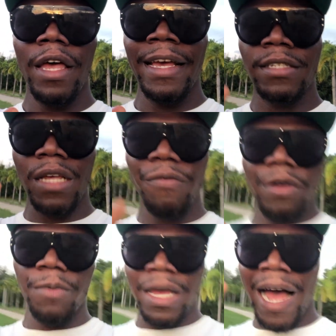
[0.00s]
is
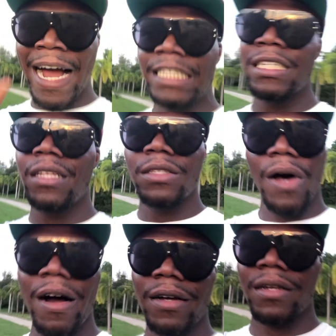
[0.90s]
something we hide in the
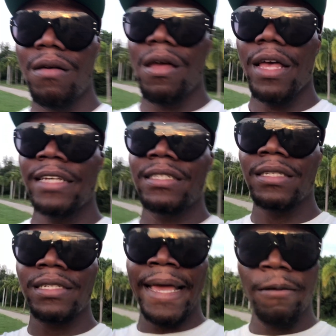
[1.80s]
dark, is the
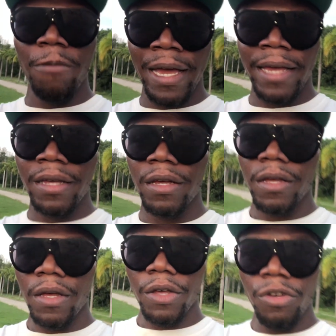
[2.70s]
same way
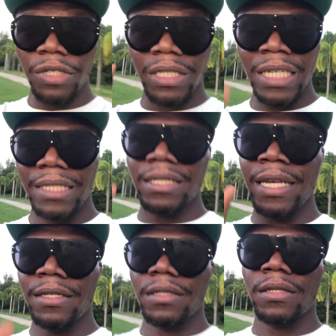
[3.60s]
your sixth
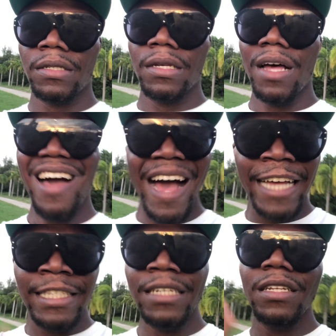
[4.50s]
sense
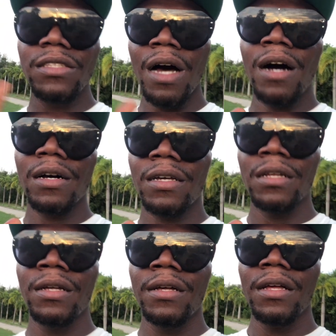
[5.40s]
hides in the dark.
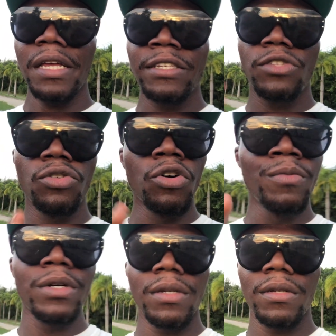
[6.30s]
It's
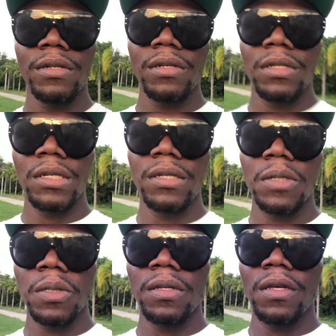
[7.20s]
dormant.
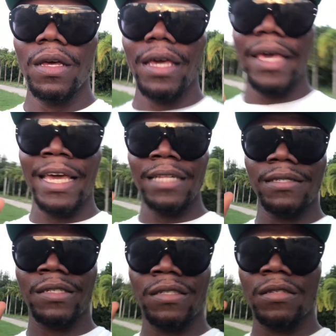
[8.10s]

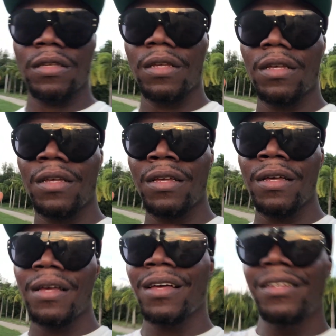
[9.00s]
It's
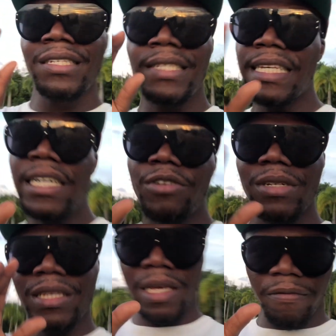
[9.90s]

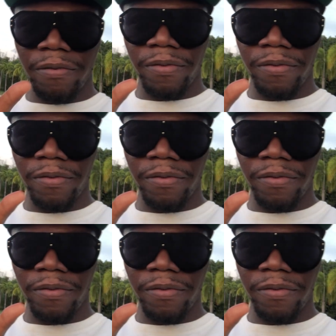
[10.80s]
secretive.